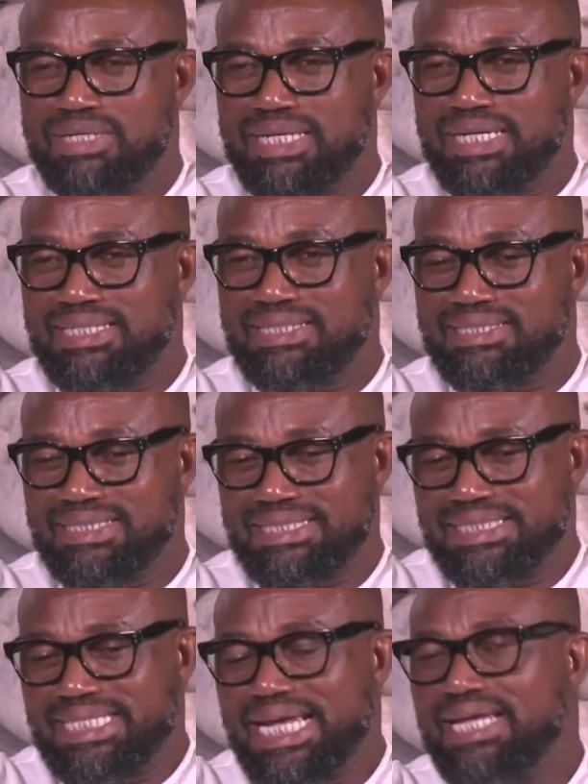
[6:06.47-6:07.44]

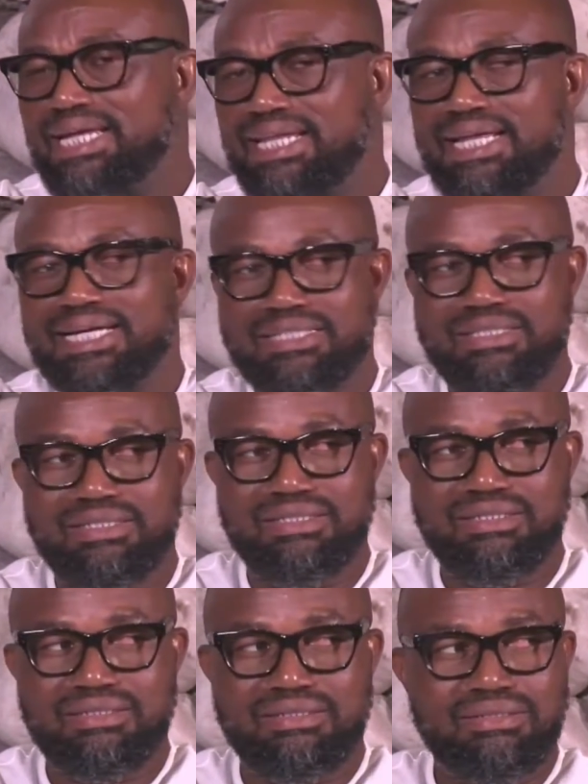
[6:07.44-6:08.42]
it's taking
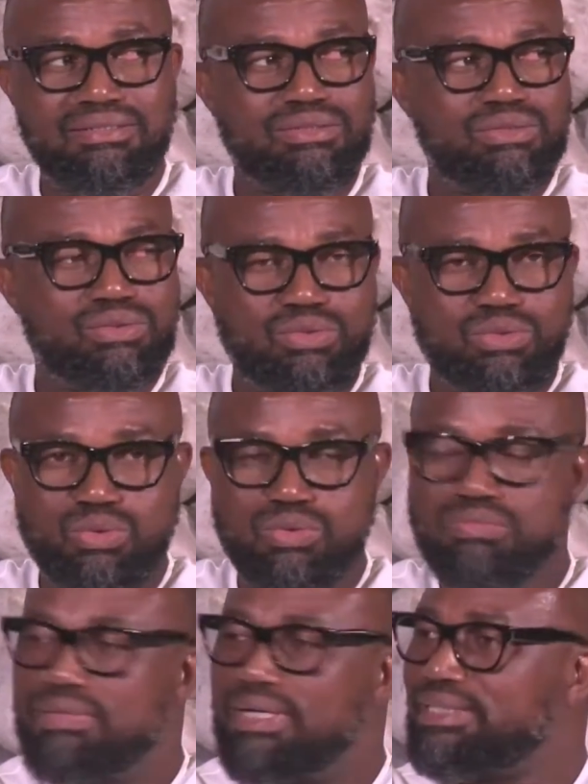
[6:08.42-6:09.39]
us
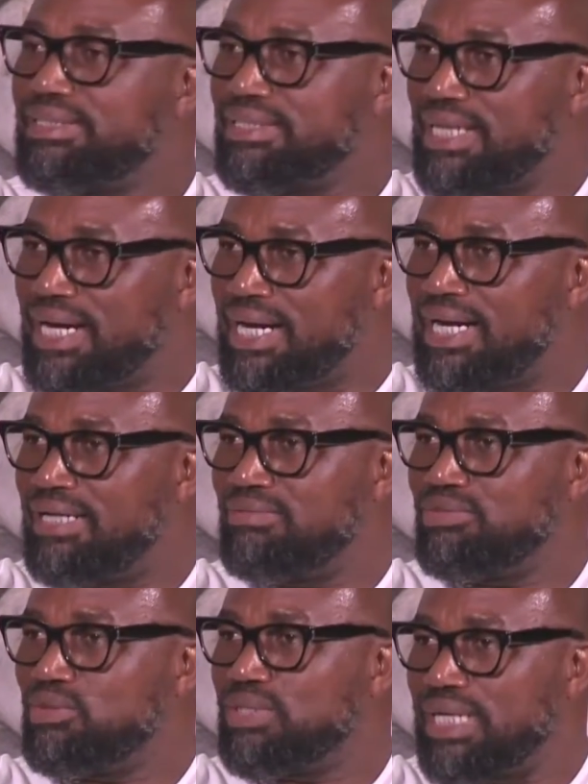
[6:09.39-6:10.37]
too much
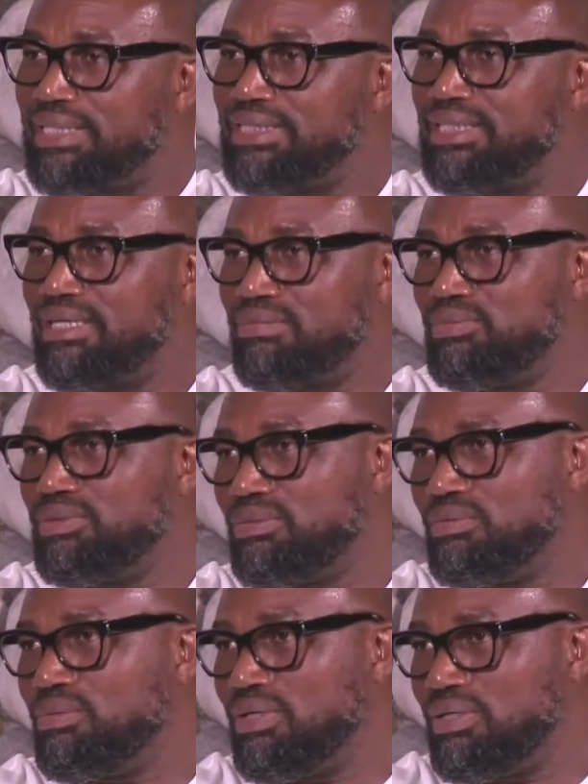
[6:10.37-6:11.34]
time to catch up with
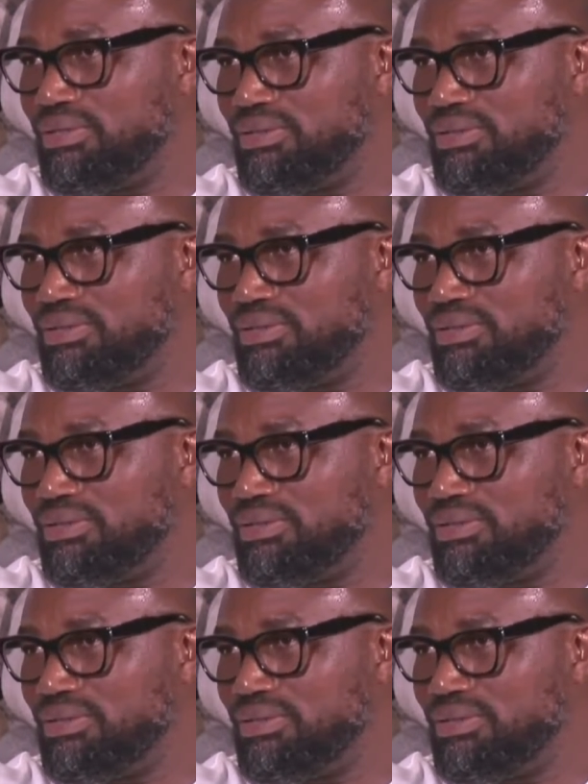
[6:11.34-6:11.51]
the world.